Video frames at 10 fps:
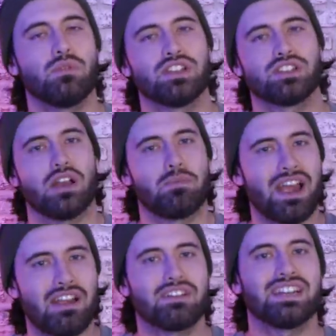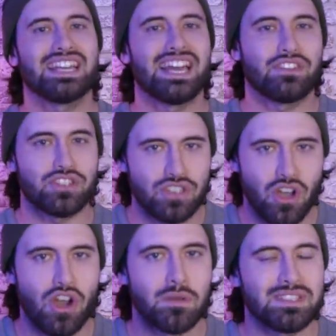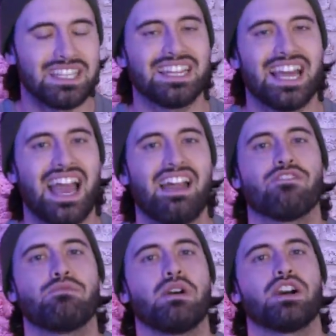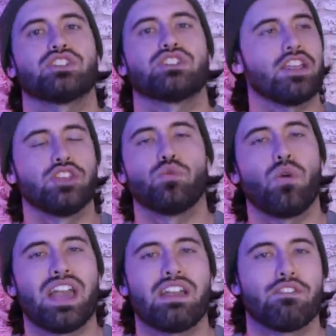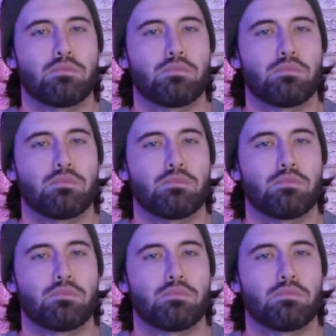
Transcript: which apparently at the time didn't have much in the way of